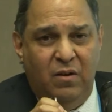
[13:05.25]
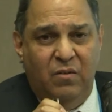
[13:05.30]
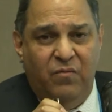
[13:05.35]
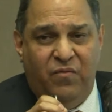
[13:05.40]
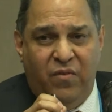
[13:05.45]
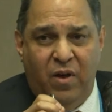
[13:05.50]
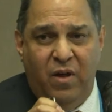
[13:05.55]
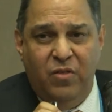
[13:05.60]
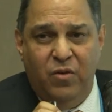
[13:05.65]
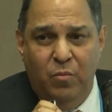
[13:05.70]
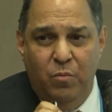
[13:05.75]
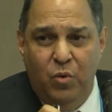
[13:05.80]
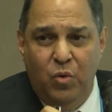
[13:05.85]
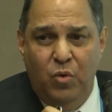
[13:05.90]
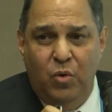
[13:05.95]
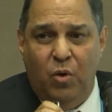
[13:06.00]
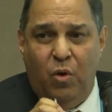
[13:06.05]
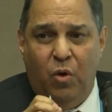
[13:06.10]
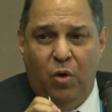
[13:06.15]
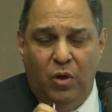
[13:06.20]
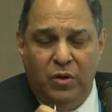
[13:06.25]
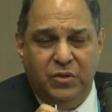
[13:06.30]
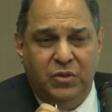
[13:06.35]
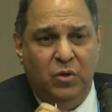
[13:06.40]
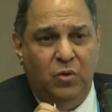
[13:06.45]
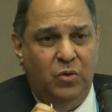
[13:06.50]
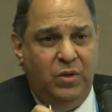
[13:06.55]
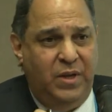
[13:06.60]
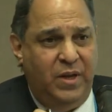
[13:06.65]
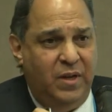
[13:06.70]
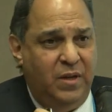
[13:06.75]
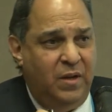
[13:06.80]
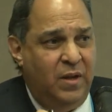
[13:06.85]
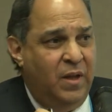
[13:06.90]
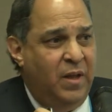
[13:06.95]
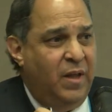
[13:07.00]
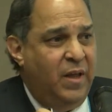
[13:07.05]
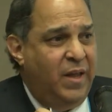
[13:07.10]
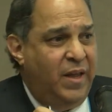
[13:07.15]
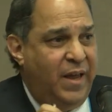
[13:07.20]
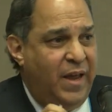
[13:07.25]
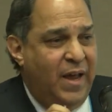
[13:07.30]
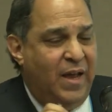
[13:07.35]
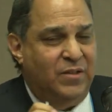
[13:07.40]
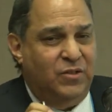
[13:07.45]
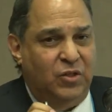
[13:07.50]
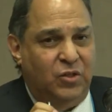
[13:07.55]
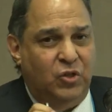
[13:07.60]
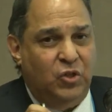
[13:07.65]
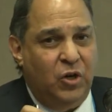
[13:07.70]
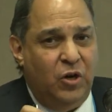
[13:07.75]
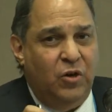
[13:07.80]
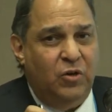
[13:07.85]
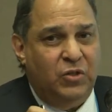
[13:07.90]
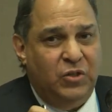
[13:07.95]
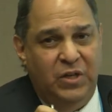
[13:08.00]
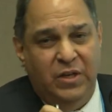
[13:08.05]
Father Moon also did. He has a church,